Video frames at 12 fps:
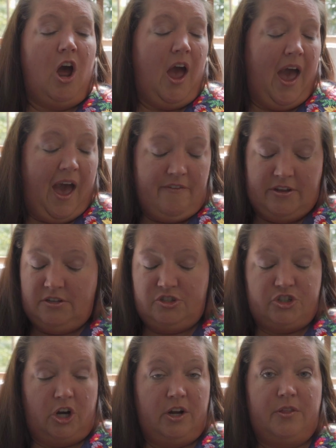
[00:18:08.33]
haven't
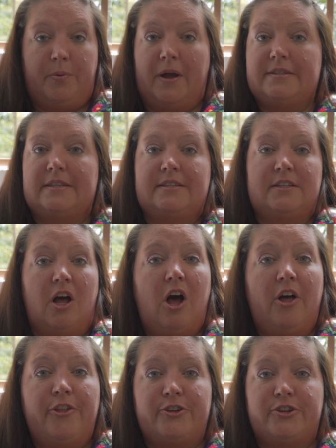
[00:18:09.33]
started the process at all. They're